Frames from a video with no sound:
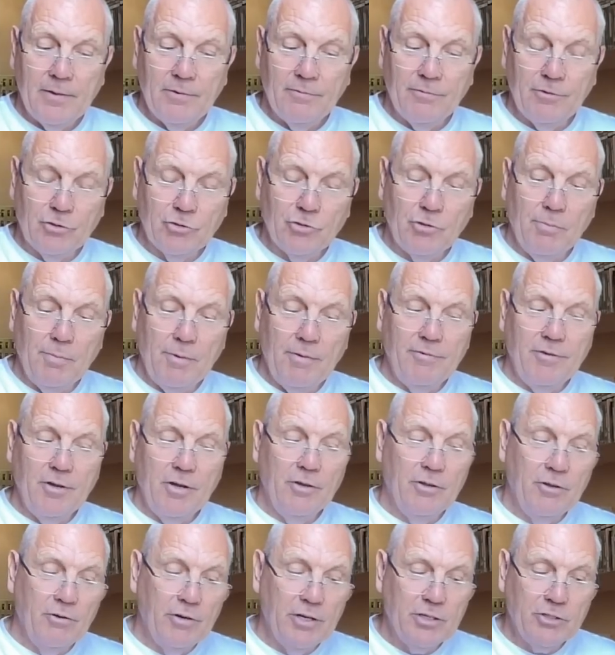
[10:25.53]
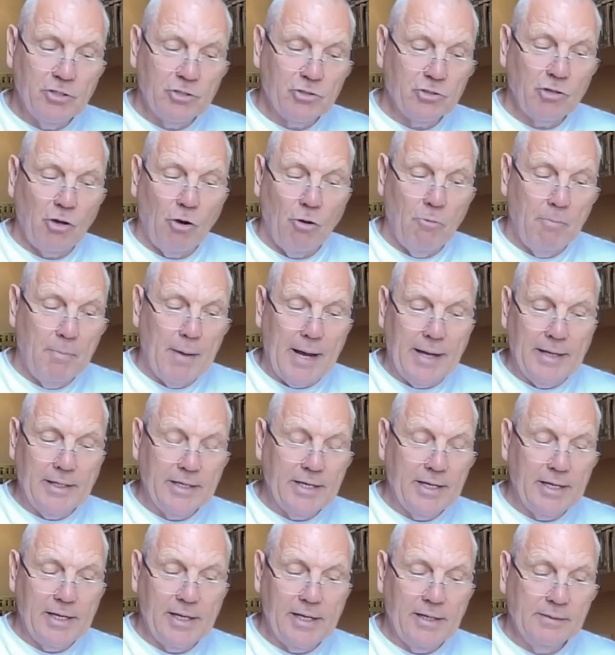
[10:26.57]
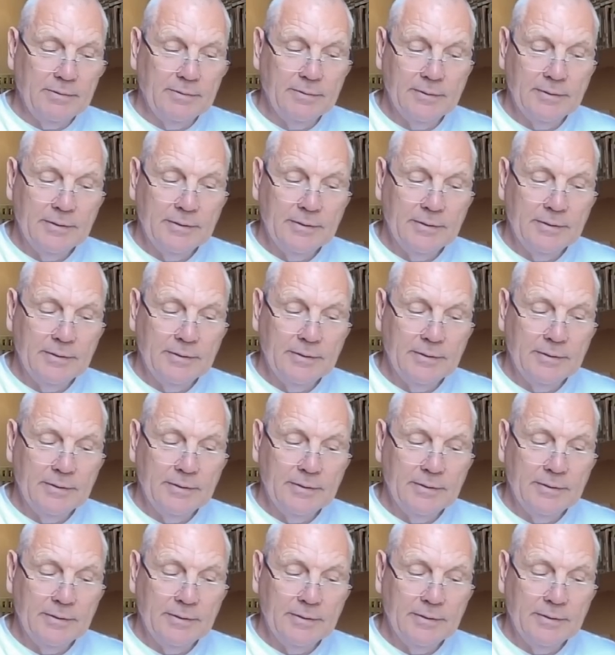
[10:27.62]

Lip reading: For some of you, there is a soulmate here.